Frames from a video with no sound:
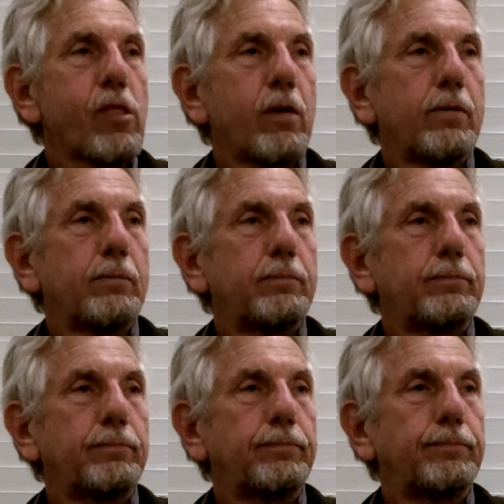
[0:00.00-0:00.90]
Thoughts?
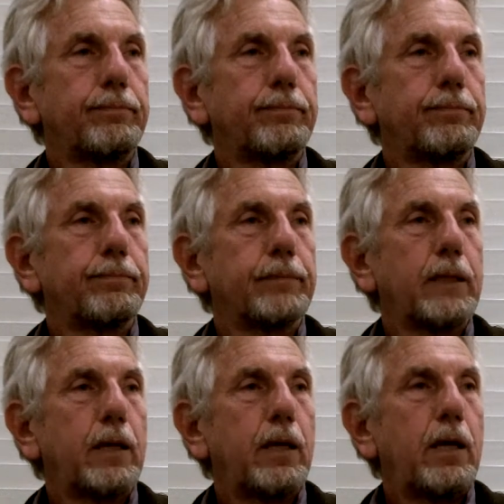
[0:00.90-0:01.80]
Thank you.
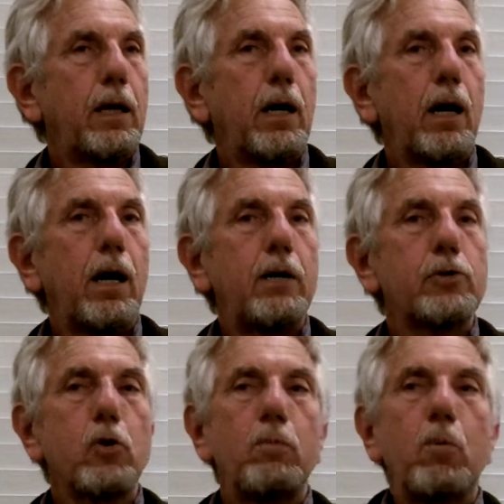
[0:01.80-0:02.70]
Uh,
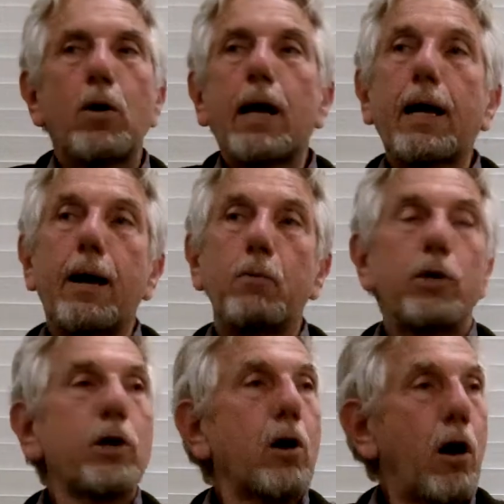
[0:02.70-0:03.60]
so Morakab with
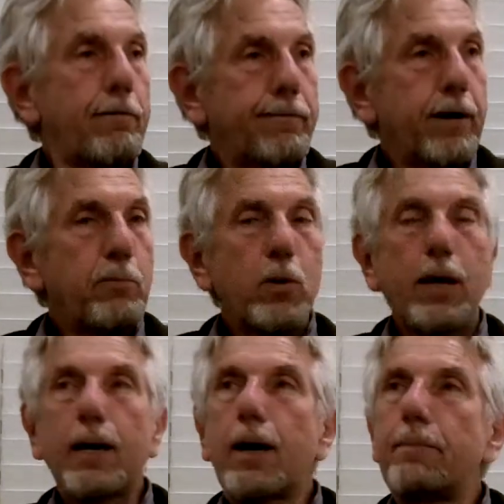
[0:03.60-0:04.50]
a kaf, huh?
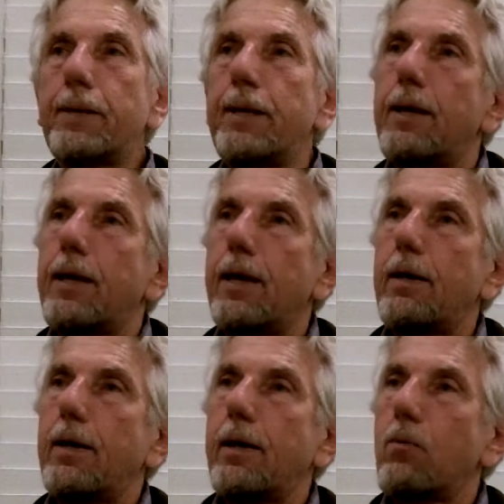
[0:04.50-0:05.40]
Morakab,
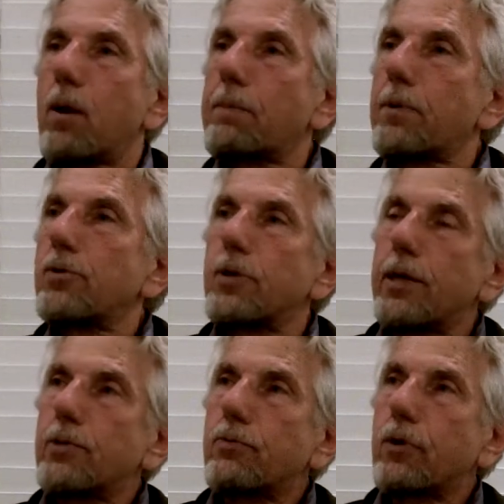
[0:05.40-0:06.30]
it, it
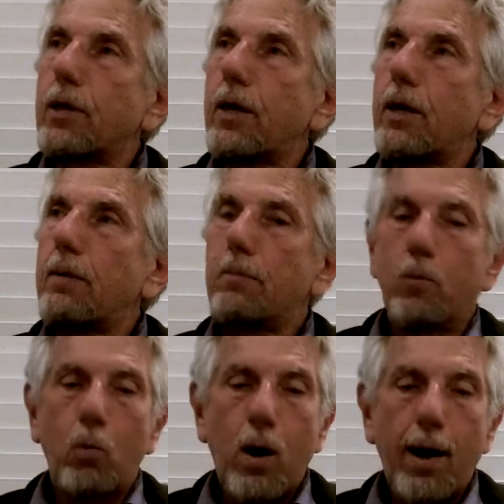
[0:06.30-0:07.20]
represents for him
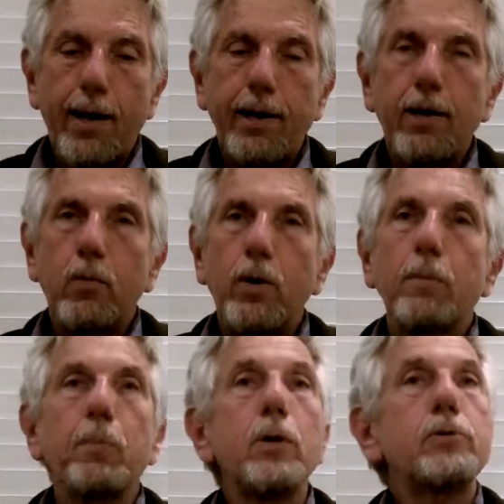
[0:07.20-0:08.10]
why we are
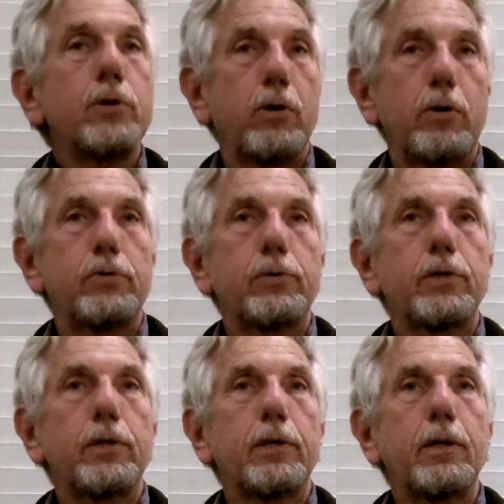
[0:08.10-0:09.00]
prisoners.
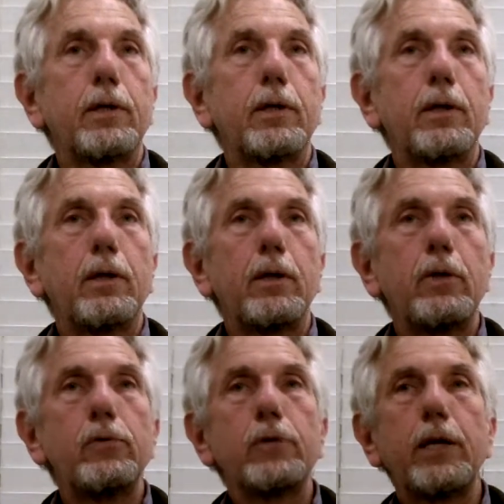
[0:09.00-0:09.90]

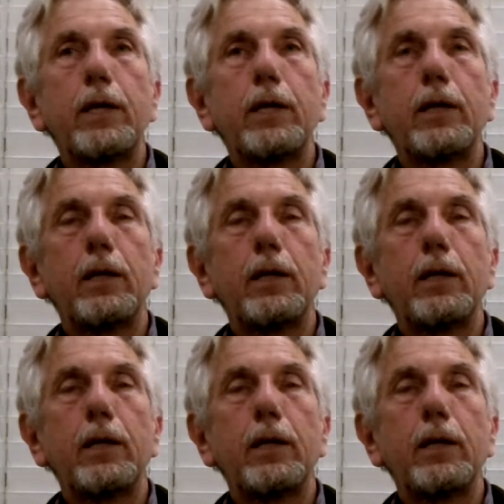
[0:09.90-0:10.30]
You see?